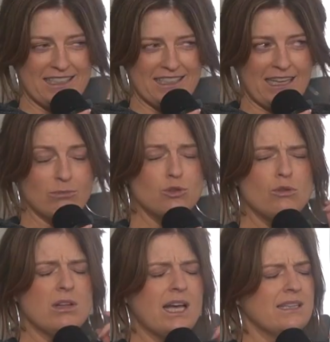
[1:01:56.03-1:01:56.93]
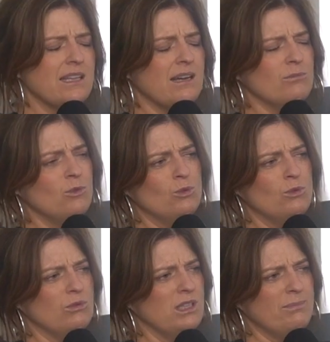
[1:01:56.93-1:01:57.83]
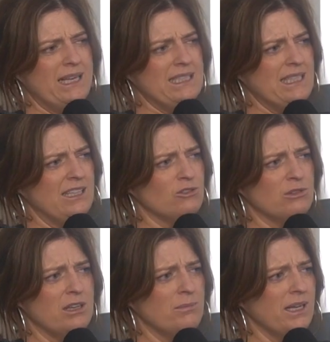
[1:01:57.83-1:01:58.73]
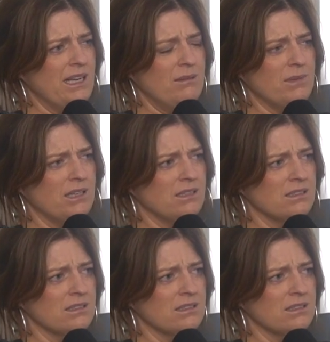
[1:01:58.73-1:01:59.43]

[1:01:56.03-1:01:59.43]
I'm so glad that I'm no like bisexual. That would be a nightmare.